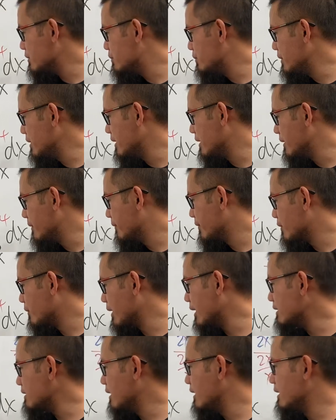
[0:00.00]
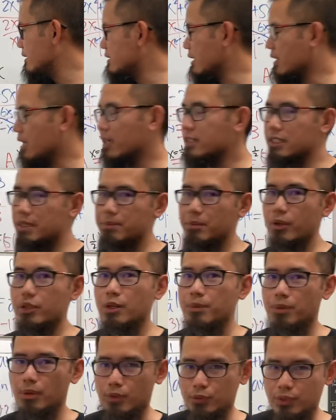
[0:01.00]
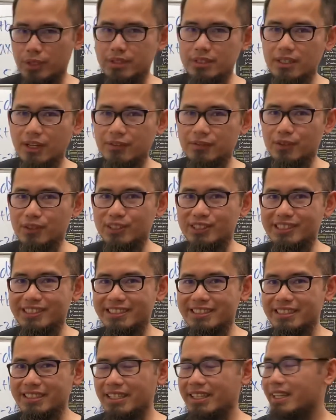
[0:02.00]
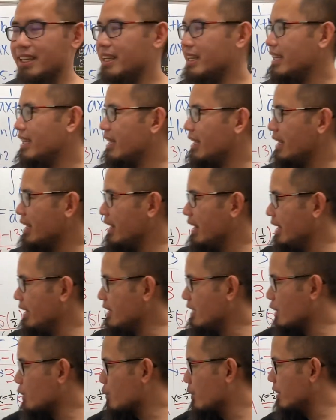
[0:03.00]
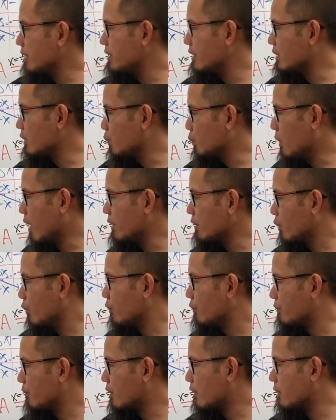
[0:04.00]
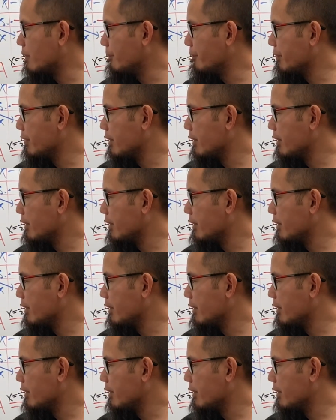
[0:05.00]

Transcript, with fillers: 3, right? It's a constant multiple. Write it down first. Integrating 1 over